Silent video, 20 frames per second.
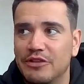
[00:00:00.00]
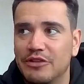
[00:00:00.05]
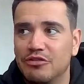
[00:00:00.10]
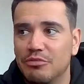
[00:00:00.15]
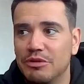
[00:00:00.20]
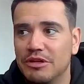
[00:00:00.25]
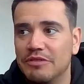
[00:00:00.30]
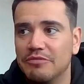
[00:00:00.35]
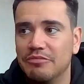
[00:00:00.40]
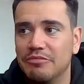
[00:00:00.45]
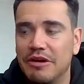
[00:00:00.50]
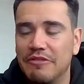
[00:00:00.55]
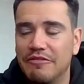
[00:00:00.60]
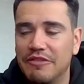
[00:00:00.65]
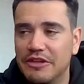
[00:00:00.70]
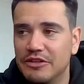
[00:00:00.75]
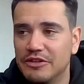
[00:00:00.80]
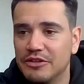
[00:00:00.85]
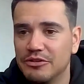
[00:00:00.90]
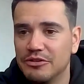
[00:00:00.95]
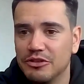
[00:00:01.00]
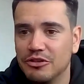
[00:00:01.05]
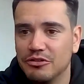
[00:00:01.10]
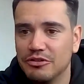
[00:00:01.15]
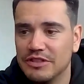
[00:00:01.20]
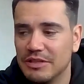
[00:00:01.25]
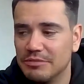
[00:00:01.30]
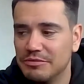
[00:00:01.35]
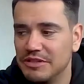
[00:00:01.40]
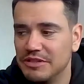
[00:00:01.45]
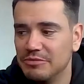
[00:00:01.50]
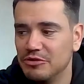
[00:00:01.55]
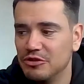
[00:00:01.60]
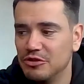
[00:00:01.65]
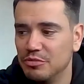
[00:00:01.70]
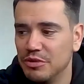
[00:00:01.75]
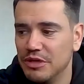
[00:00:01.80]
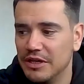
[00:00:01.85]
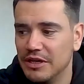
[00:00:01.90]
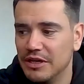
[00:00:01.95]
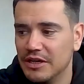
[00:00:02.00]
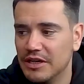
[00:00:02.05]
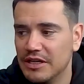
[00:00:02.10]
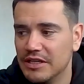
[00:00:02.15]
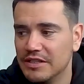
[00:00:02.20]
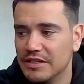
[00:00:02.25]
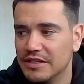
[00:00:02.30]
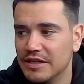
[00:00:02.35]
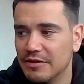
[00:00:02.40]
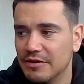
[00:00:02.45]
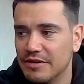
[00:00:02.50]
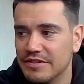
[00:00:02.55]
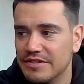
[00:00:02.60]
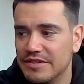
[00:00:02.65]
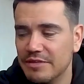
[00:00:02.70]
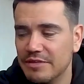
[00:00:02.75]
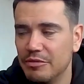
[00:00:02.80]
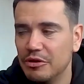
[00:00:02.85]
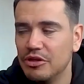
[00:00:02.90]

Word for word: I mean, I think the, the concept seems to be uh, interesting. But